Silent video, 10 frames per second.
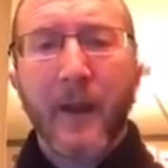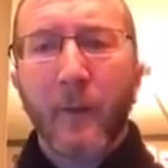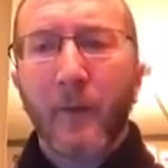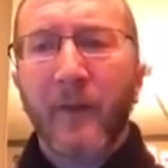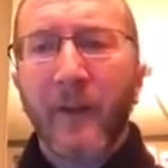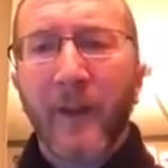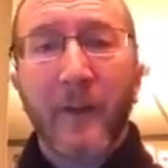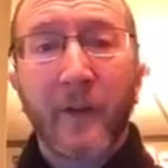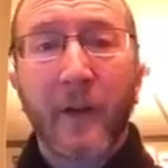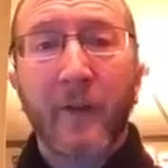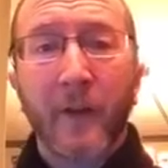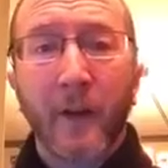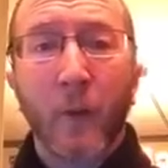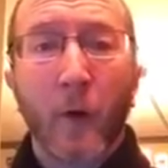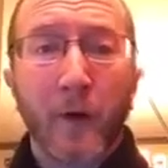And we've seen that
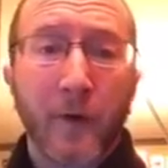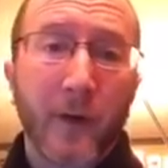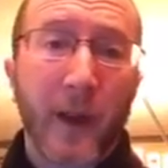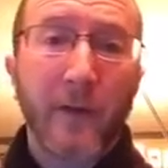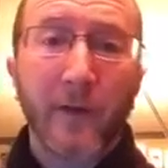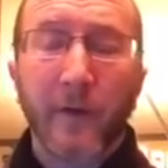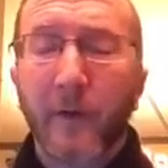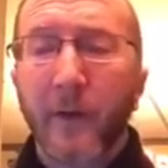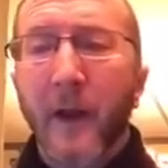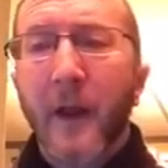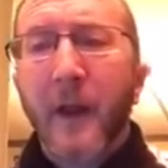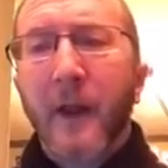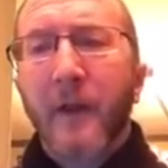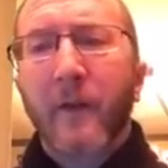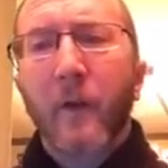transiently in 1 or 2 cases.
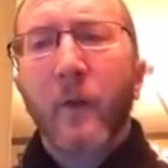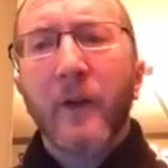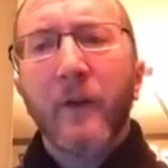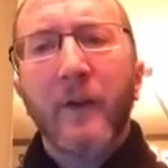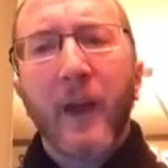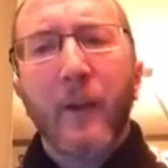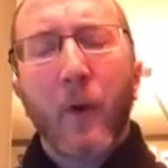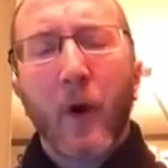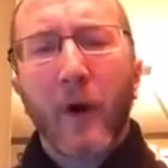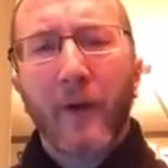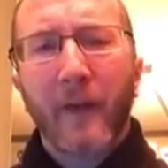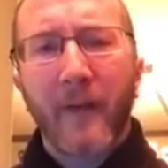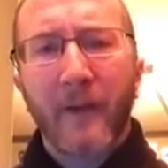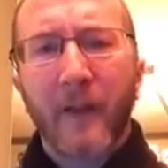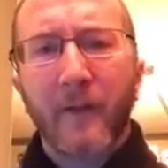And so we do take pause
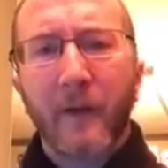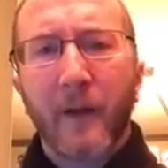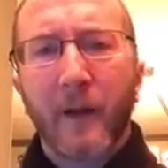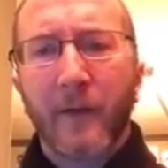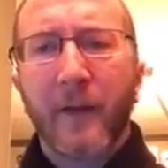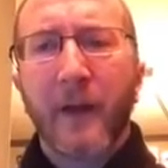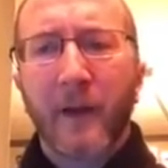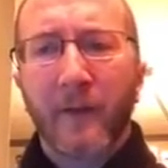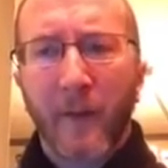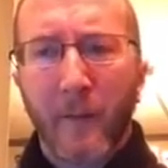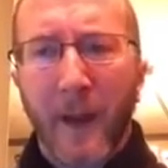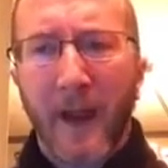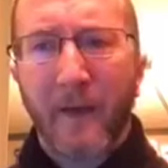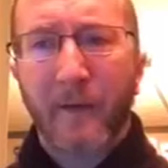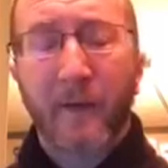having given a Cytoxan in the
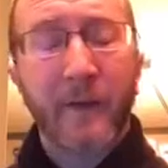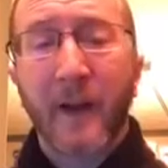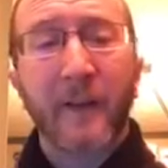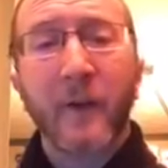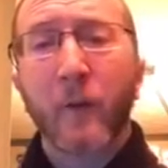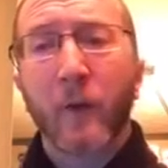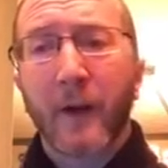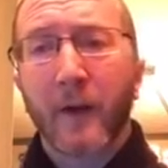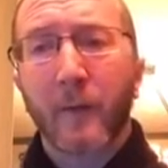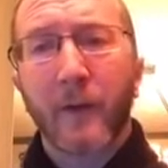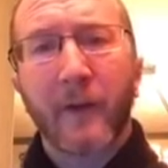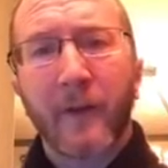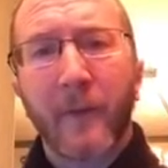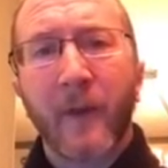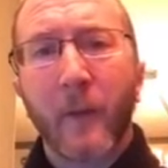past. It's not a deal breaker, but it's
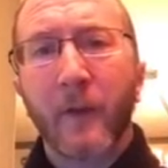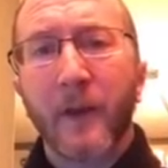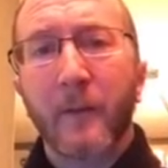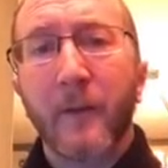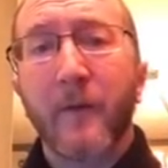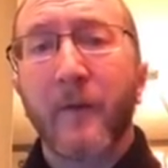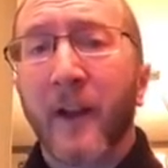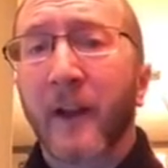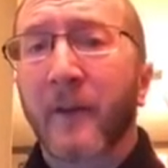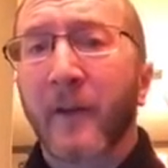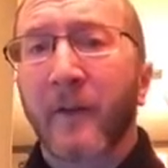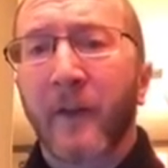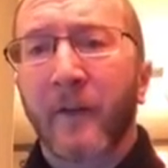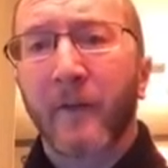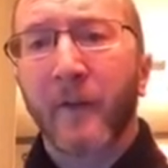something that we need to be very, very
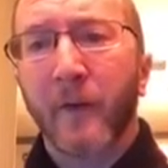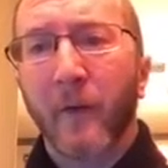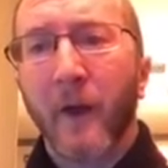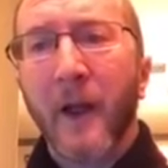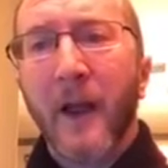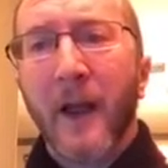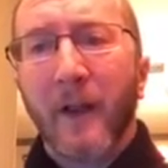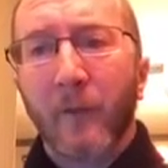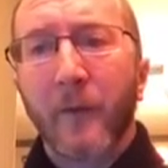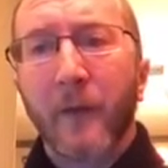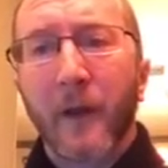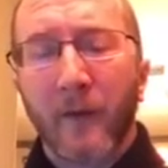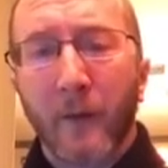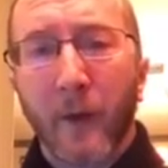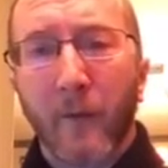sensitive to as we
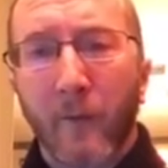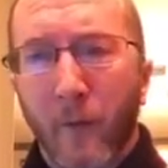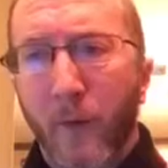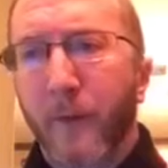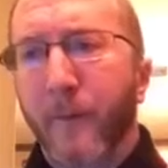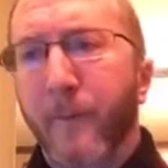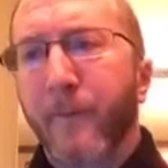go forward.